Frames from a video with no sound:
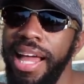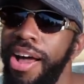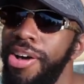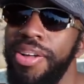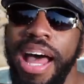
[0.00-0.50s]

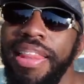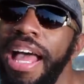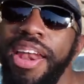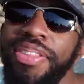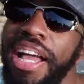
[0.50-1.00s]
I
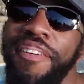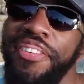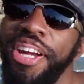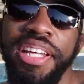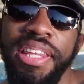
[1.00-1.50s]
don't think I
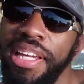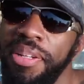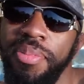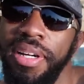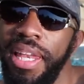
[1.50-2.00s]
fear anything
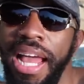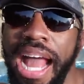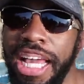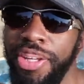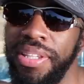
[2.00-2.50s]
anymore. Like
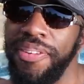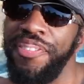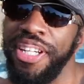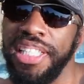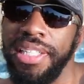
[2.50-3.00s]
I used to
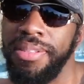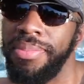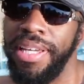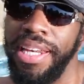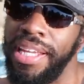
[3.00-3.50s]
fear,
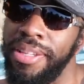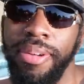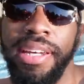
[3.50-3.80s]
but it is what